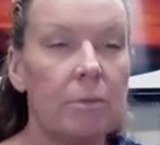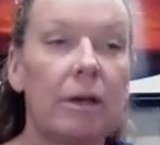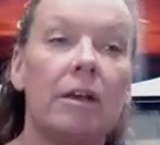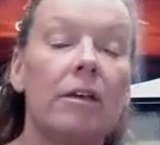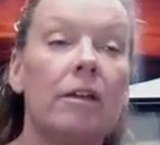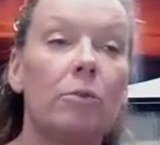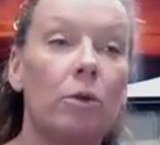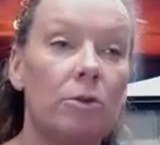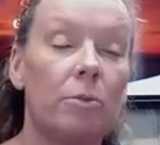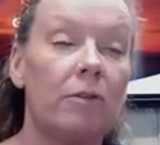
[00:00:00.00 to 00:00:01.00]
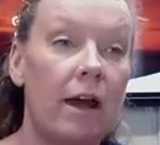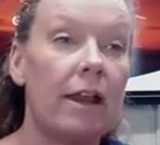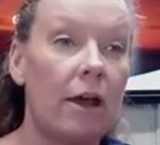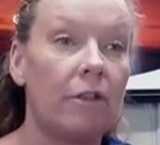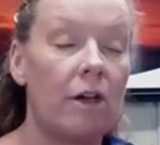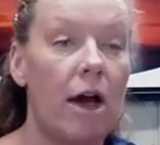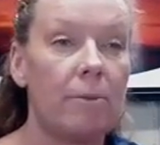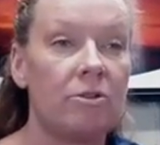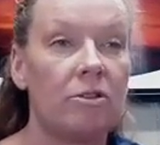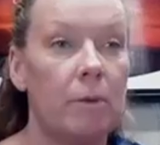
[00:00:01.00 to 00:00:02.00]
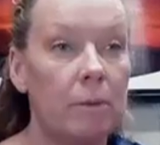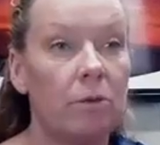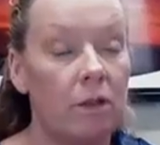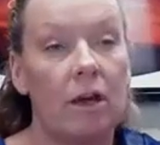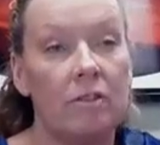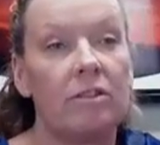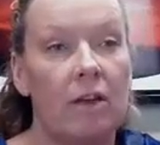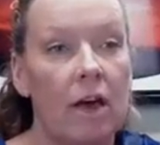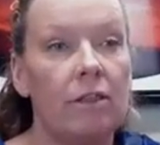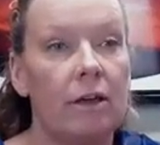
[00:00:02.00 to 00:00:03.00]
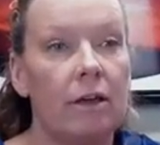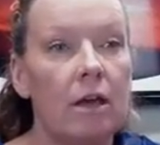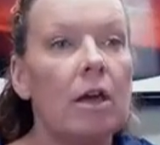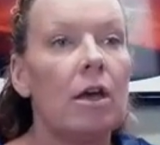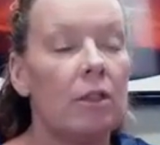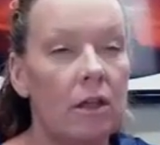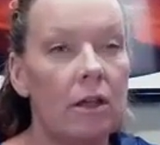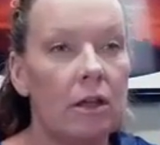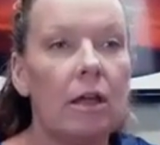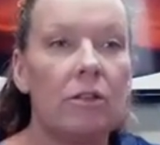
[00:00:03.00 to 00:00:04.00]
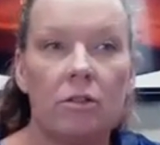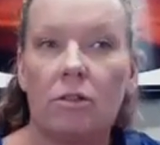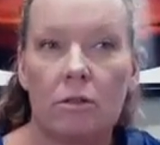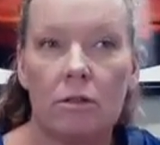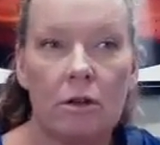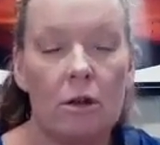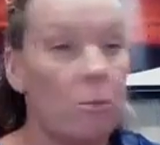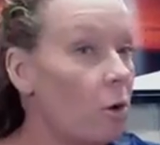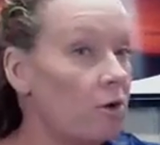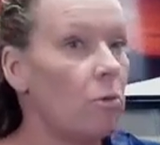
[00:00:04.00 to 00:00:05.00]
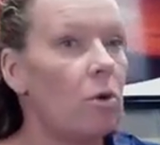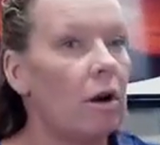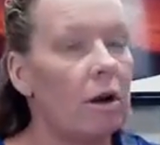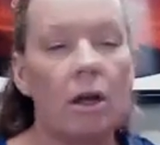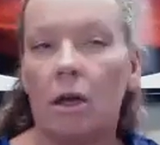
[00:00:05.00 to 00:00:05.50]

Because, and when you provide healthy options, people think because it's healthy, then it's, you know, more is more.